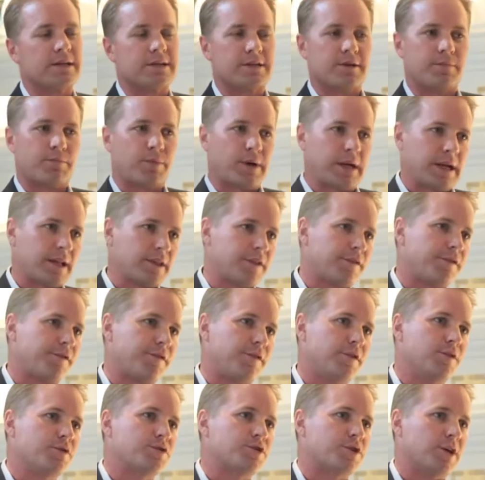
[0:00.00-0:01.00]
So bringing the
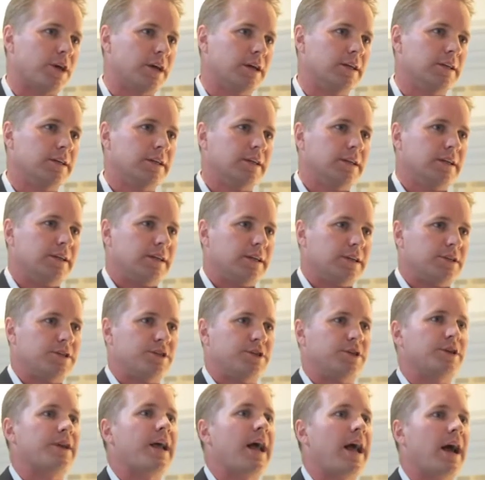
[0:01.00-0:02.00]
future
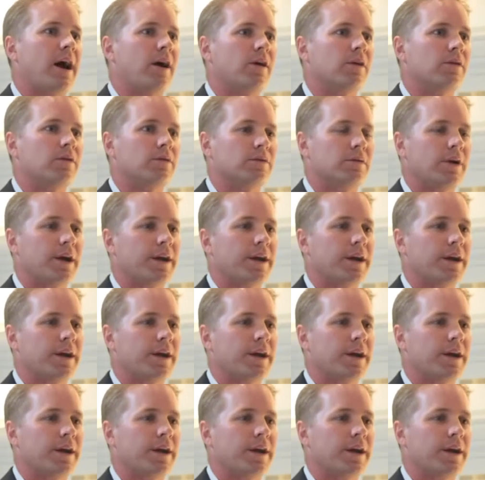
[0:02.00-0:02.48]
to now,